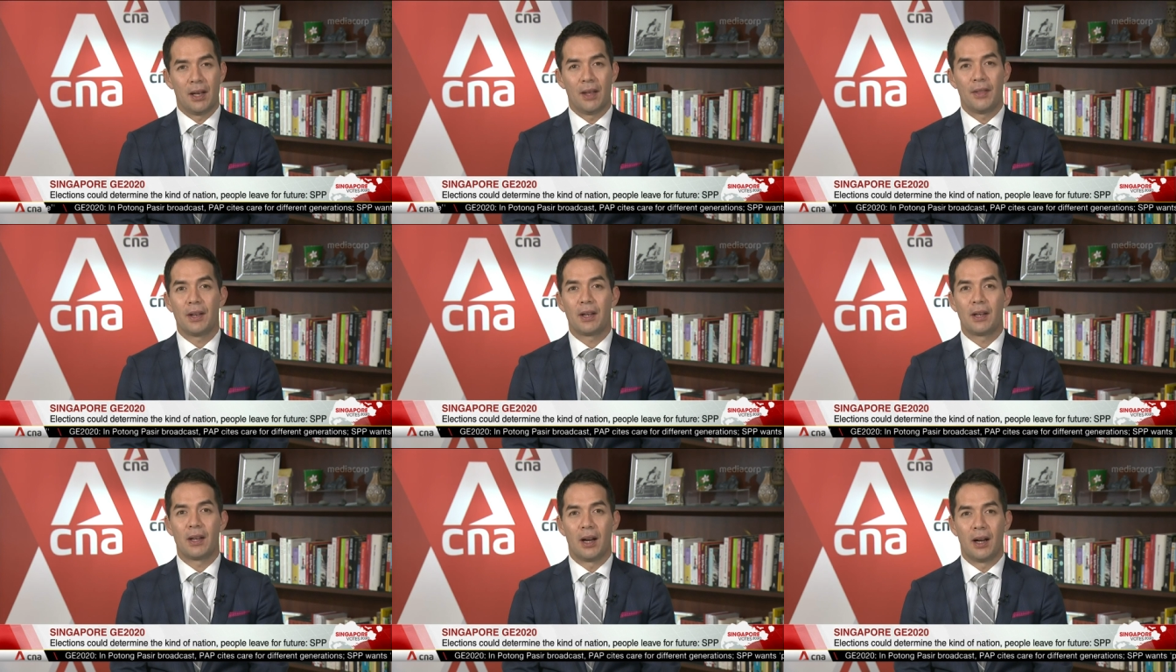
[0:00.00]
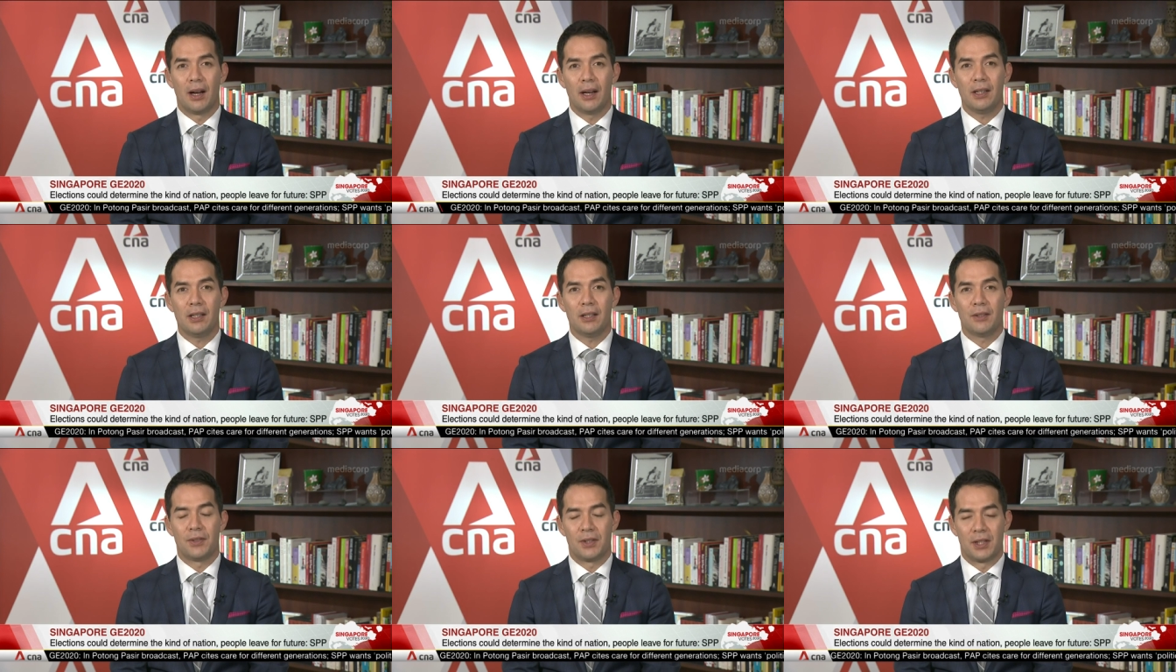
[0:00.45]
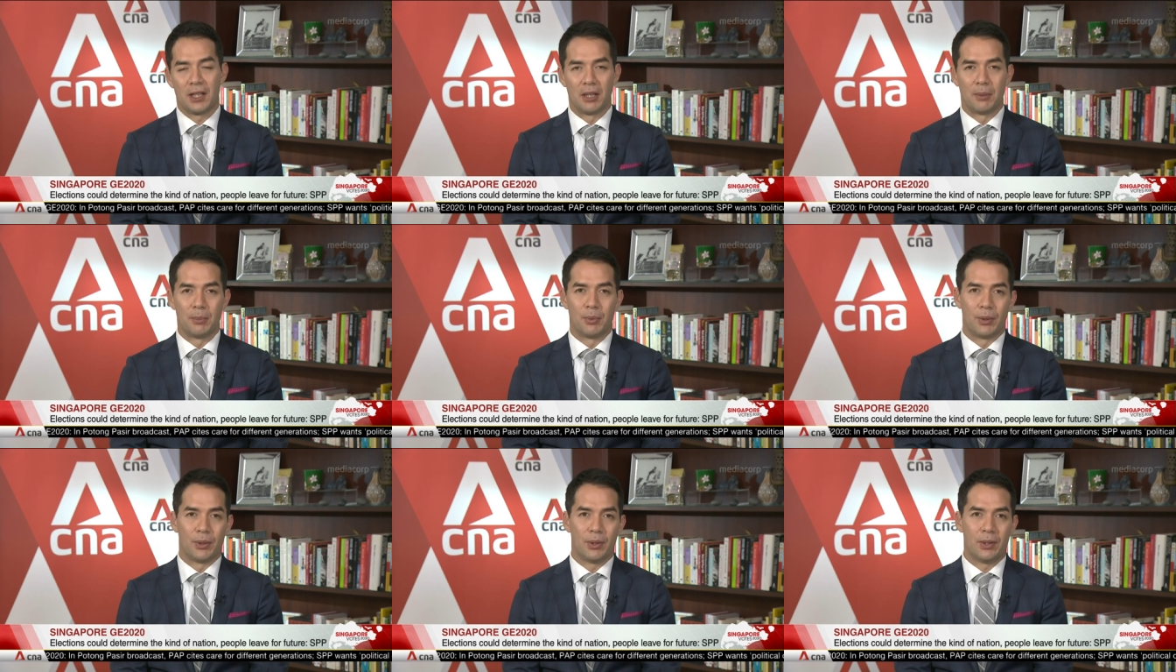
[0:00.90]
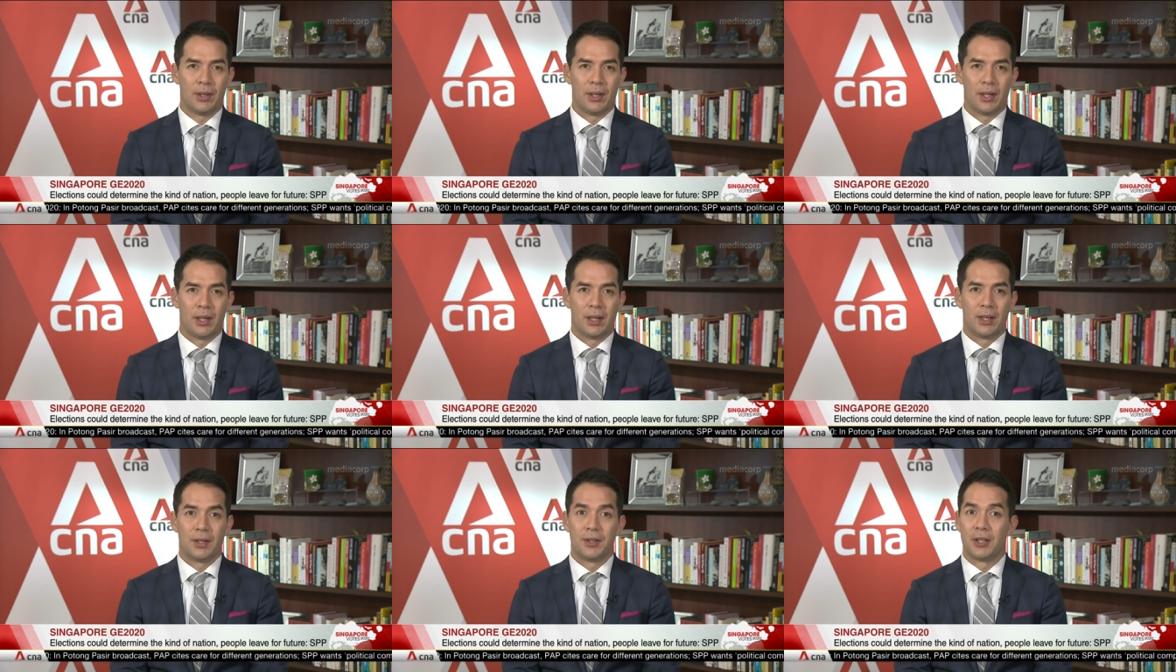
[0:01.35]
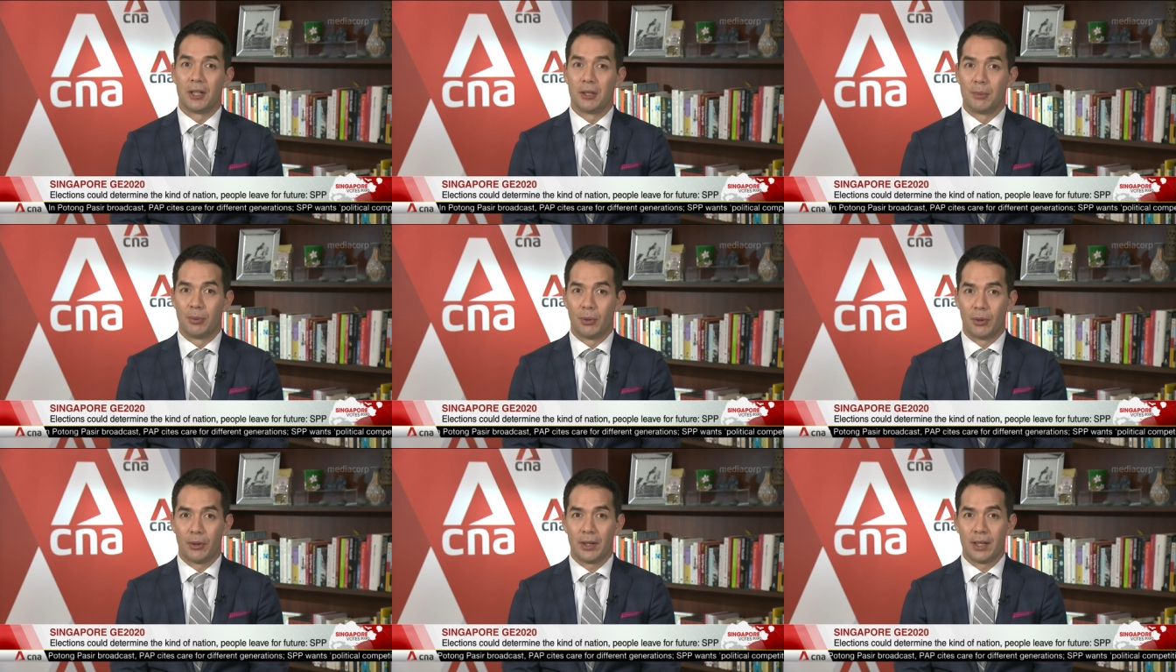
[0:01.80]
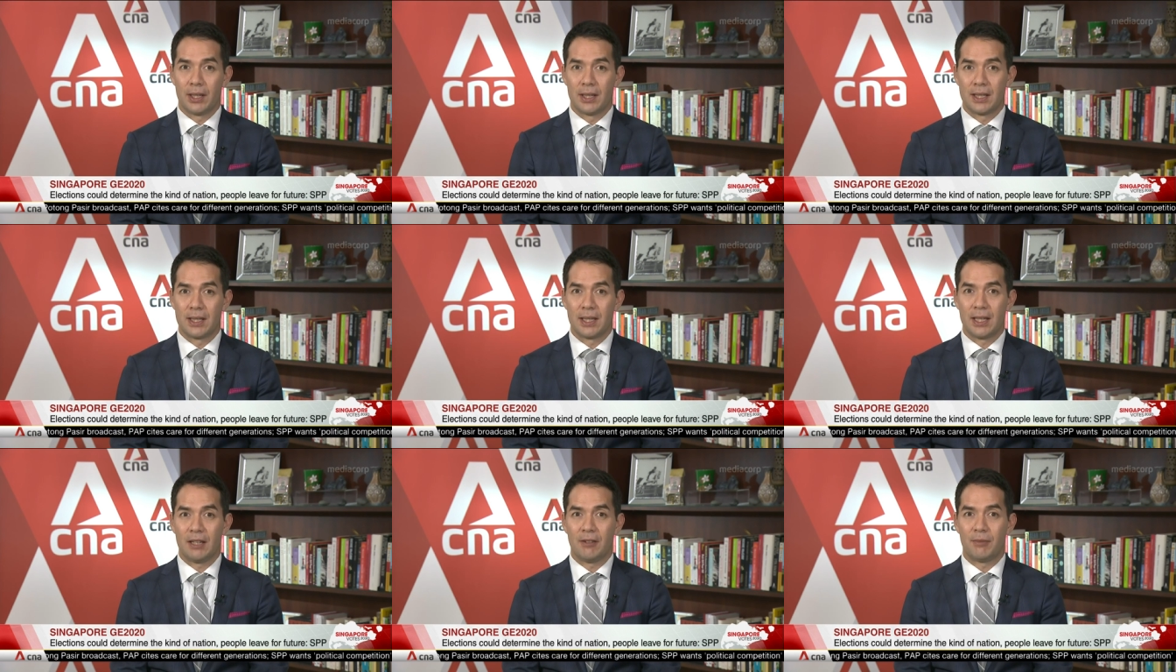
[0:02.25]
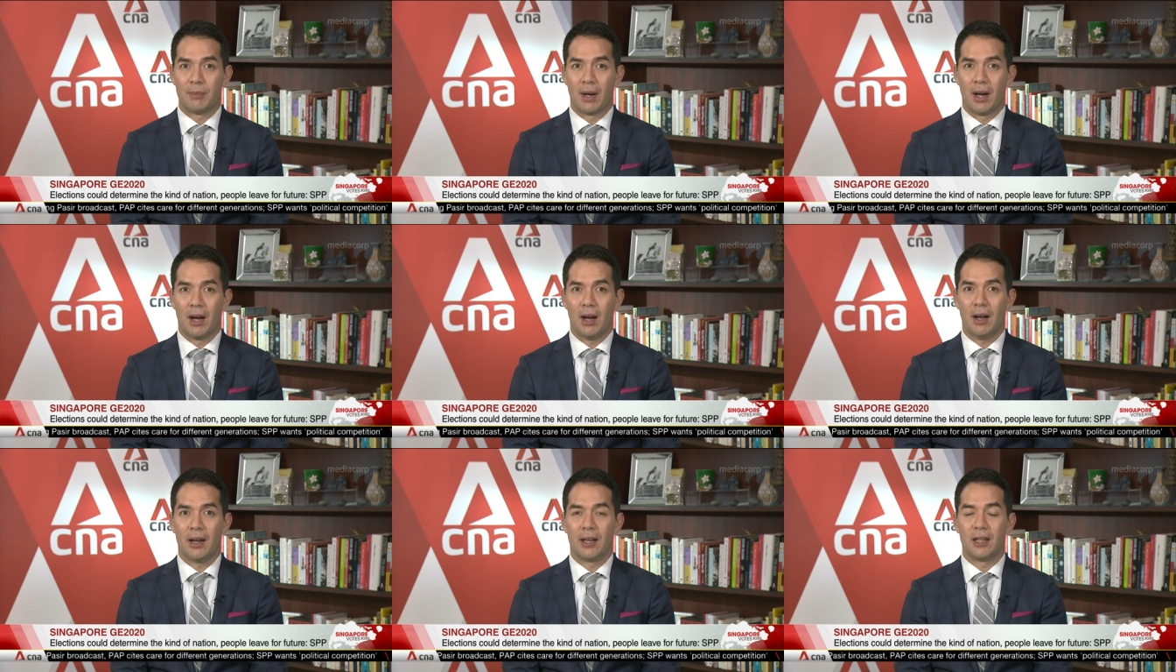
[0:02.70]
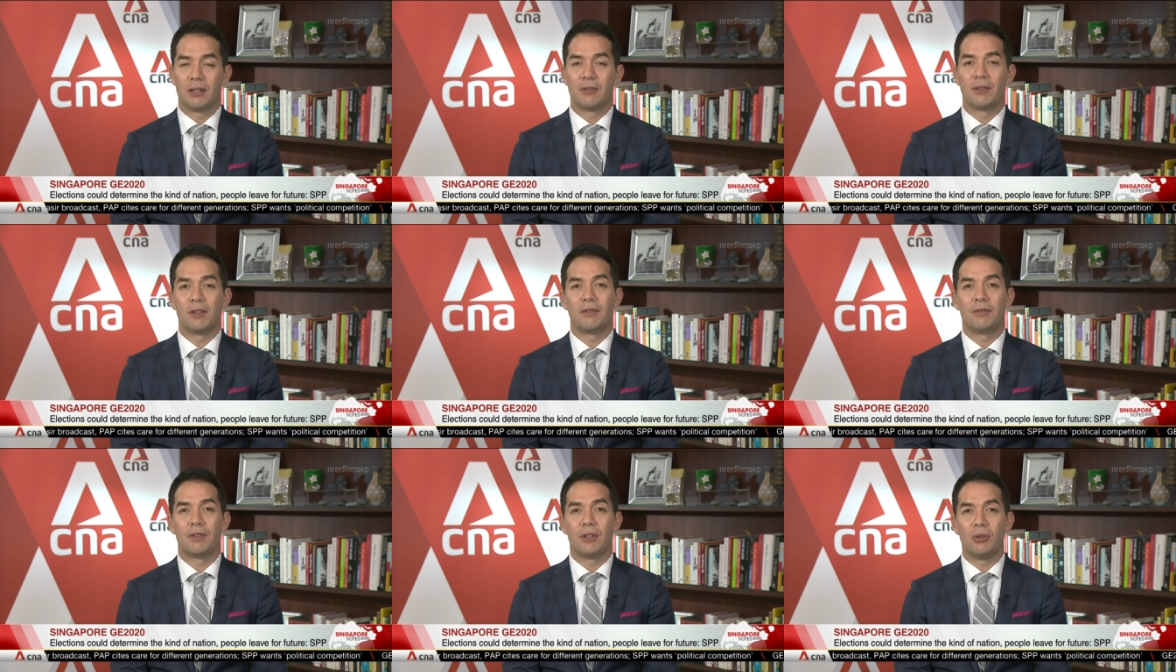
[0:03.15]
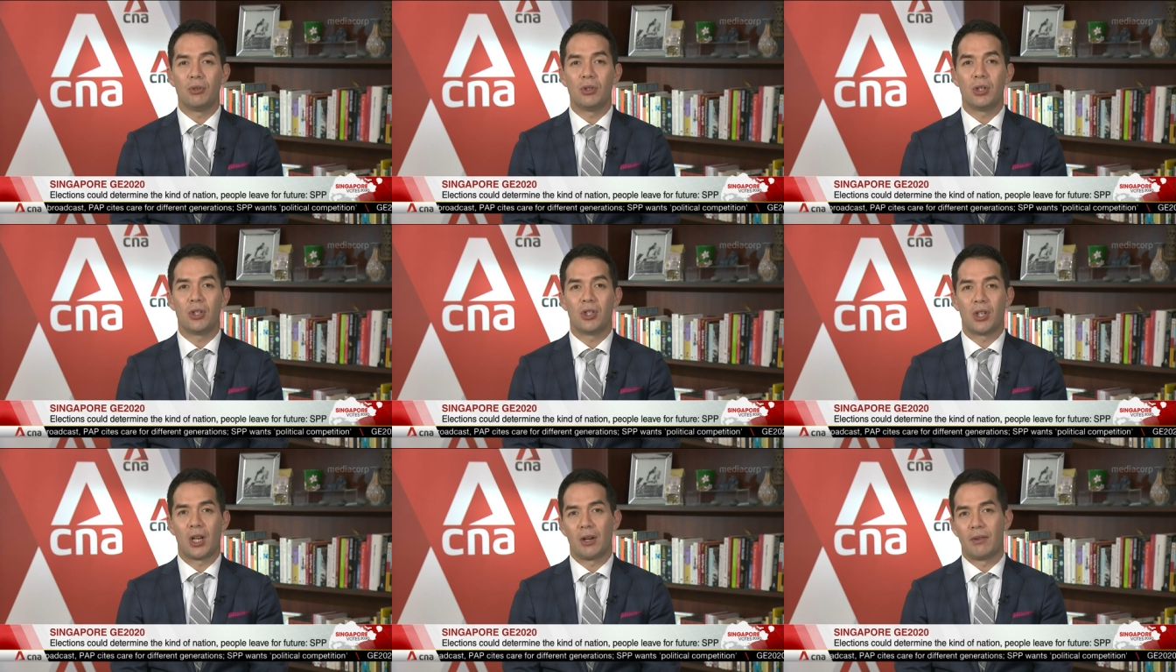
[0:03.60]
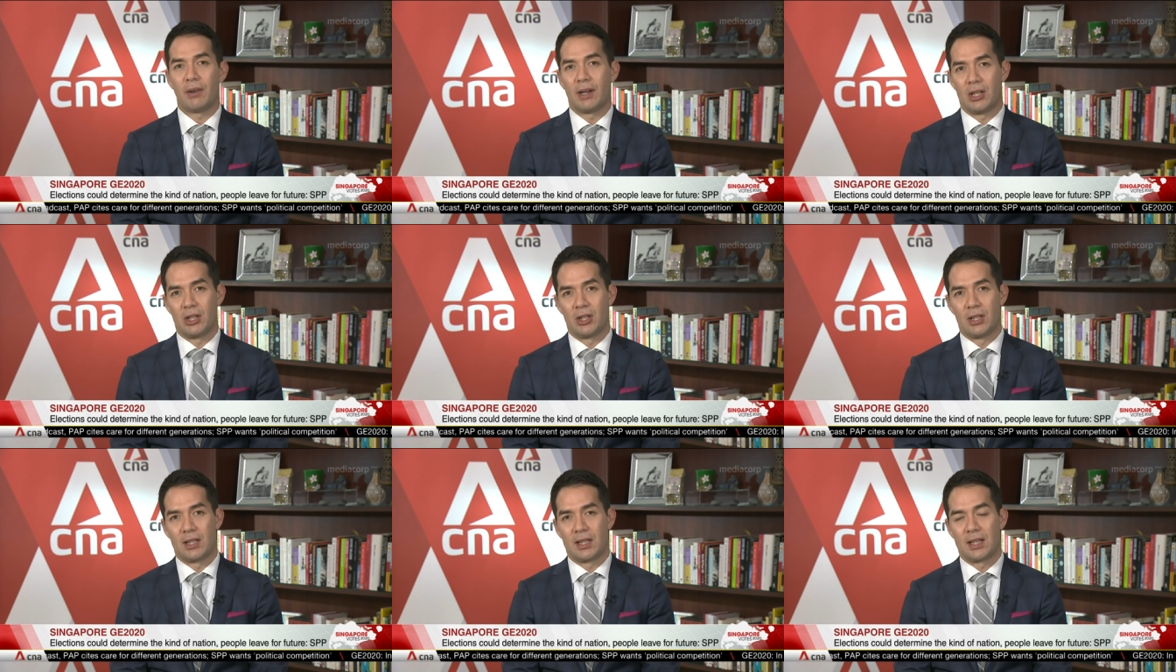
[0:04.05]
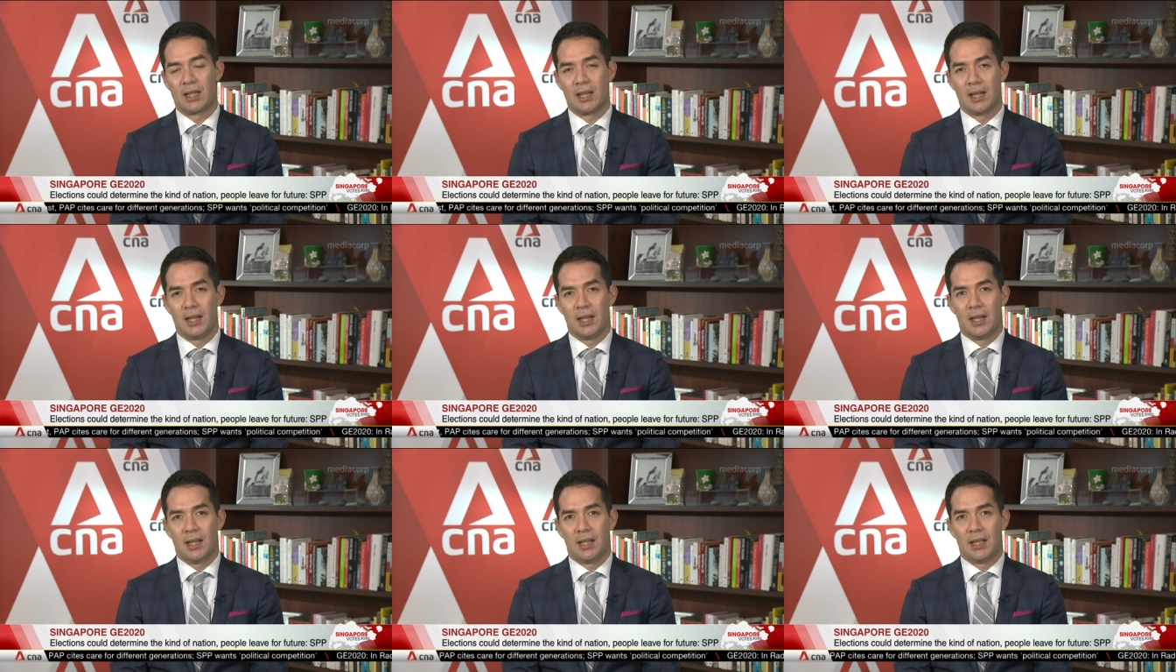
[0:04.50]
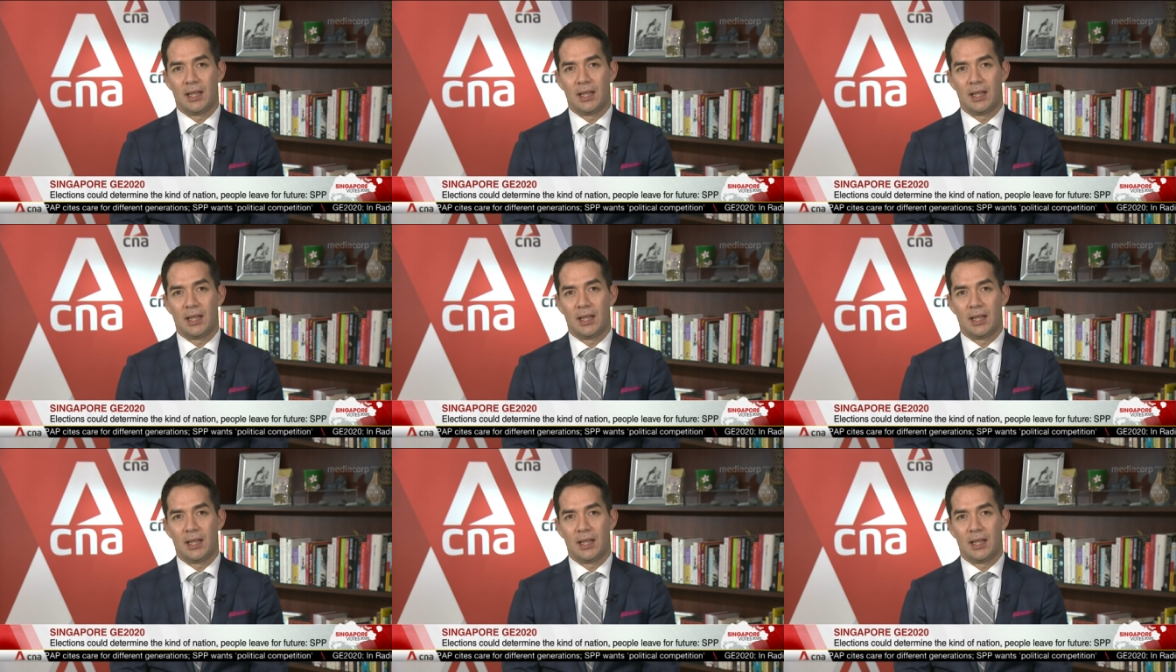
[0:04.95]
the kind of Singapore Singaporeans leave behind for future generations.